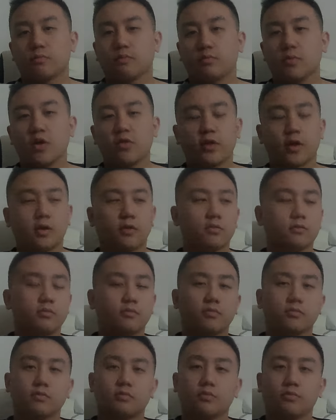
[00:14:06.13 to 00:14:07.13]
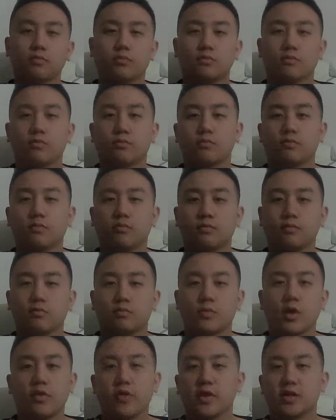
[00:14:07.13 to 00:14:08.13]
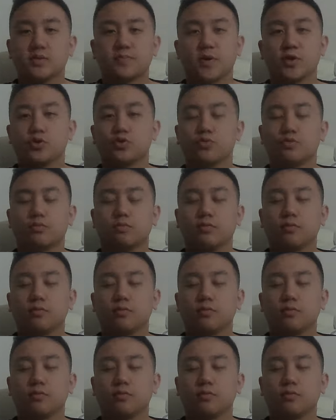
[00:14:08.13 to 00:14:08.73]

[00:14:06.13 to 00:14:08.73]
Nothing. Nothing is special.